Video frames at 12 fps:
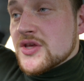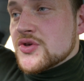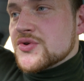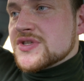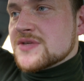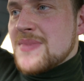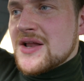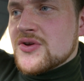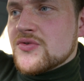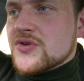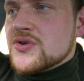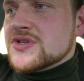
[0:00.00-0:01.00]
in the user's
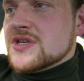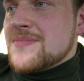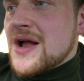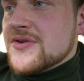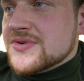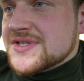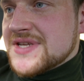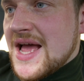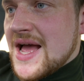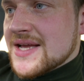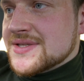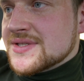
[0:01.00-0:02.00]
manual
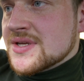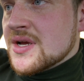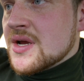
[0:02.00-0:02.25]
says,